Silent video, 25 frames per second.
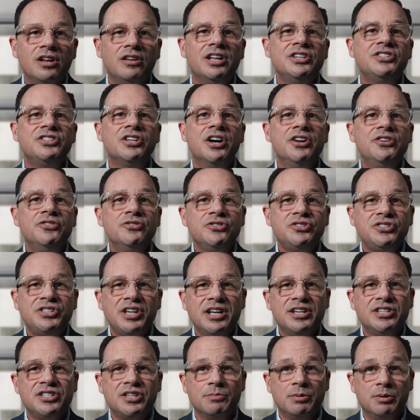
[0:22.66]
let's
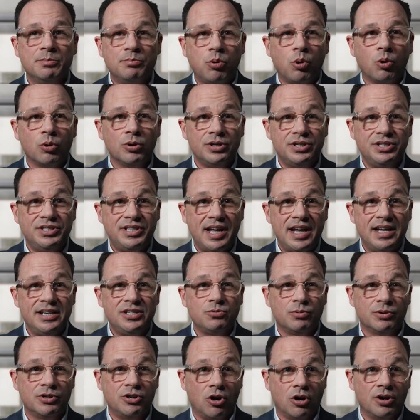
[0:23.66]
understand some important
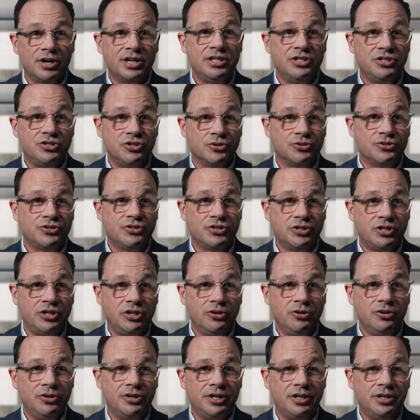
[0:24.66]
dates regarding Social
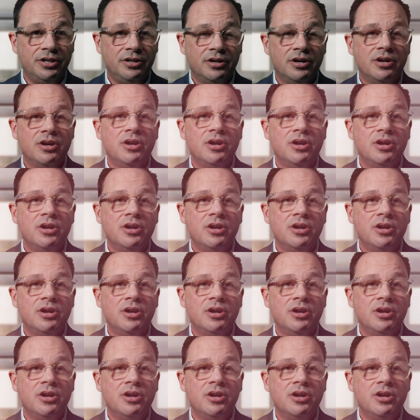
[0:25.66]
Security.